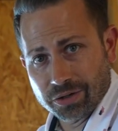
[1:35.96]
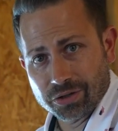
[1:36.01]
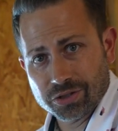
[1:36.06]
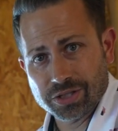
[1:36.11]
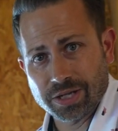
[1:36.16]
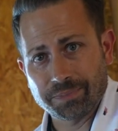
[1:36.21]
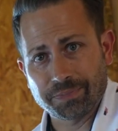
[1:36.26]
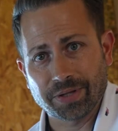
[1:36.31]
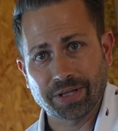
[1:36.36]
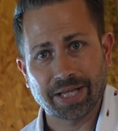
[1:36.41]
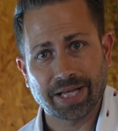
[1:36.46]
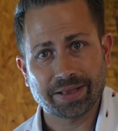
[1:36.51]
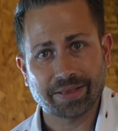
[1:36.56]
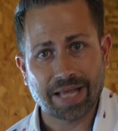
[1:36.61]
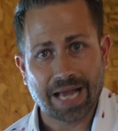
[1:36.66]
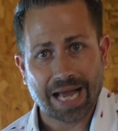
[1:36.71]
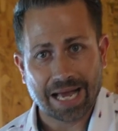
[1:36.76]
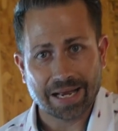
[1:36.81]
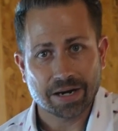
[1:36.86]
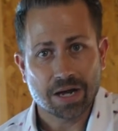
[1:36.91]
or something like
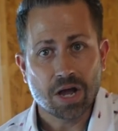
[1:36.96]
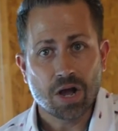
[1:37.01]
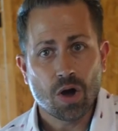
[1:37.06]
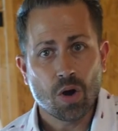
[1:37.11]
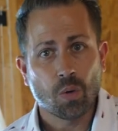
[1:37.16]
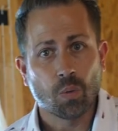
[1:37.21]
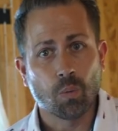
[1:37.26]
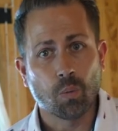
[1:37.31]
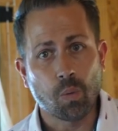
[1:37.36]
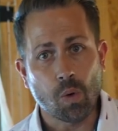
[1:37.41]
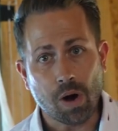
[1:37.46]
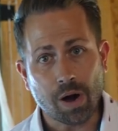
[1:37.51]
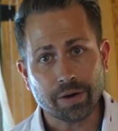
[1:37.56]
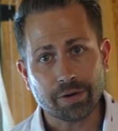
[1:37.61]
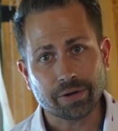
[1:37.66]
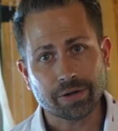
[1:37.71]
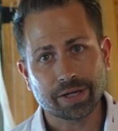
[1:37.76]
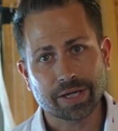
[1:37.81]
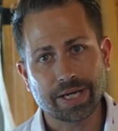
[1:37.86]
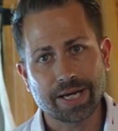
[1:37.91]
that,
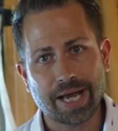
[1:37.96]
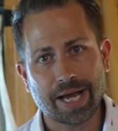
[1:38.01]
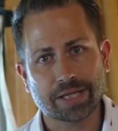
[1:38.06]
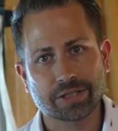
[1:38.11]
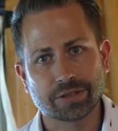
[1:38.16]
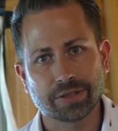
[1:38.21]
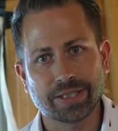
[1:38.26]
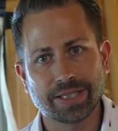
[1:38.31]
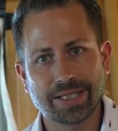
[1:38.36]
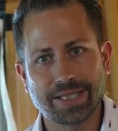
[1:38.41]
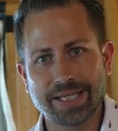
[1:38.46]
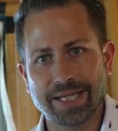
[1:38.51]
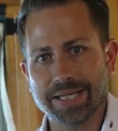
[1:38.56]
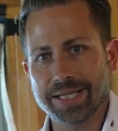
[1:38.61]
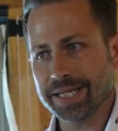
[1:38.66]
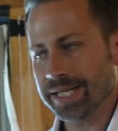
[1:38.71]
water can actually get